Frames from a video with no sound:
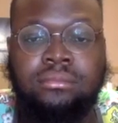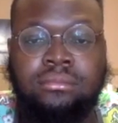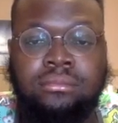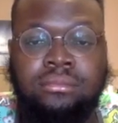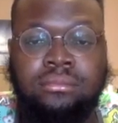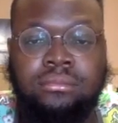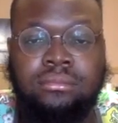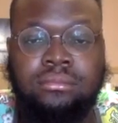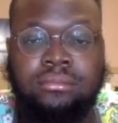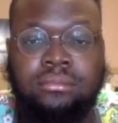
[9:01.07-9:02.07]

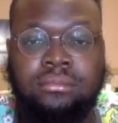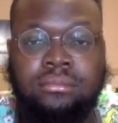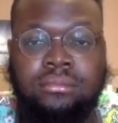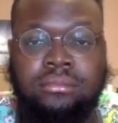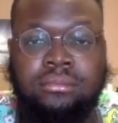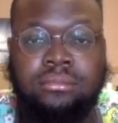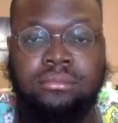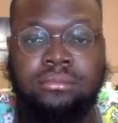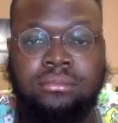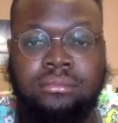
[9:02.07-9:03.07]

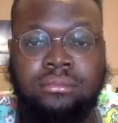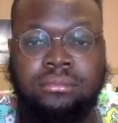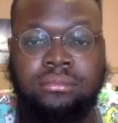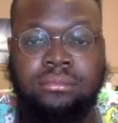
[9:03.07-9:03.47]
The person shown says nothing.